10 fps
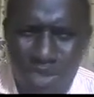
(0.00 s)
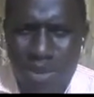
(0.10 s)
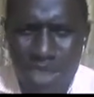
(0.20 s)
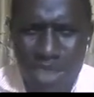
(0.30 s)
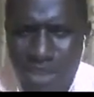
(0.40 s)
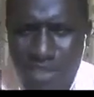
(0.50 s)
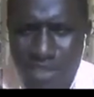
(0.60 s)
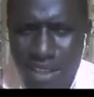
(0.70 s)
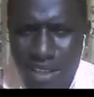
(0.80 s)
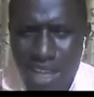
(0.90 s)
allowance.
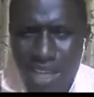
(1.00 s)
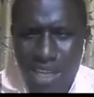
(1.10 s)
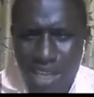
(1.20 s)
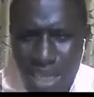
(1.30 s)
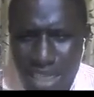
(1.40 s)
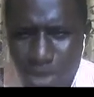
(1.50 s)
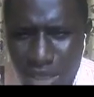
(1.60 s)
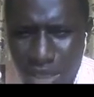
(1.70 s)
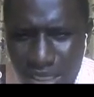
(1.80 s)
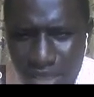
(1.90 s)
I guess what I'm
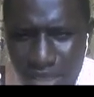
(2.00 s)
saying now.